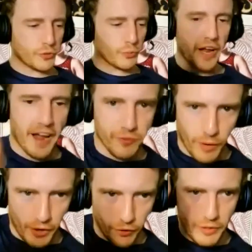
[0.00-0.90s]
add as
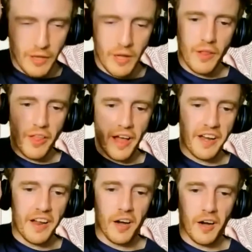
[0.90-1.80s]
well that
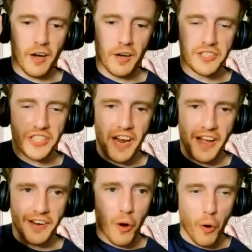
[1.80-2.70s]

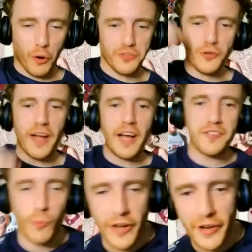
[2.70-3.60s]
Jag also has
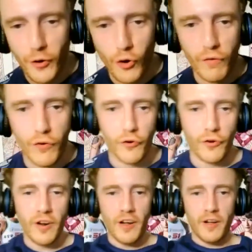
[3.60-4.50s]
a win
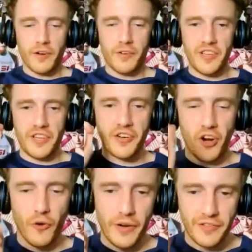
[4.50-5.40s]
over the
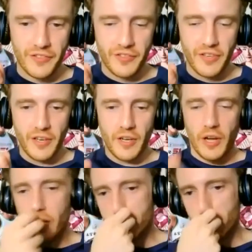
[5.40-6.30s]
current
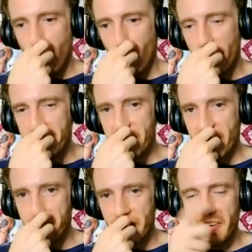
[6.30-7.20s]
strawweight
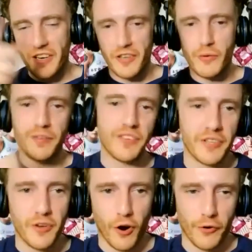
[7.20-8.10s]
champion in
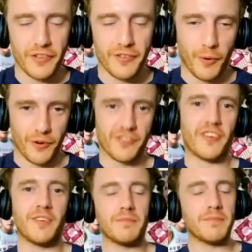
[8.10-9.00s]
UFC, Carl
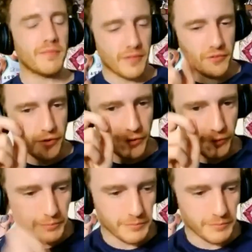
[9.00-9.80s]
Esparza. So